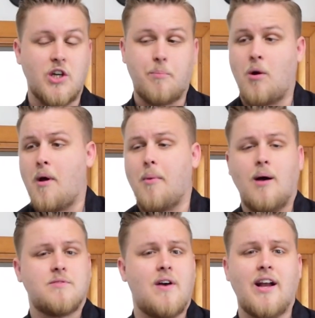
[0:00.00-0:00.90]
I took apart my
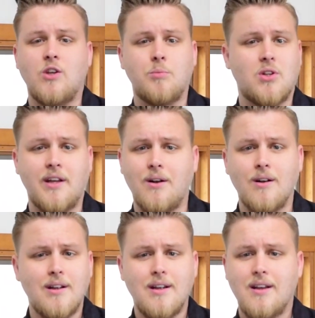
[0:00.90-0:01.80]
mom's vacuum
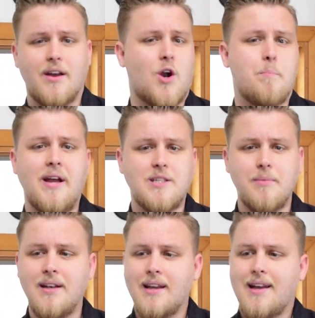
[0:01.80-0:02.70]
cleaner in our
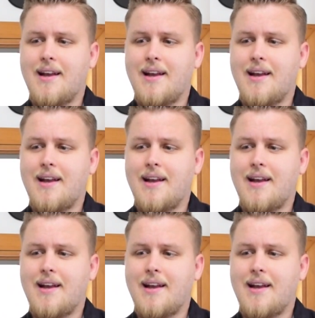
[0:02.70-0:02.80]
basement,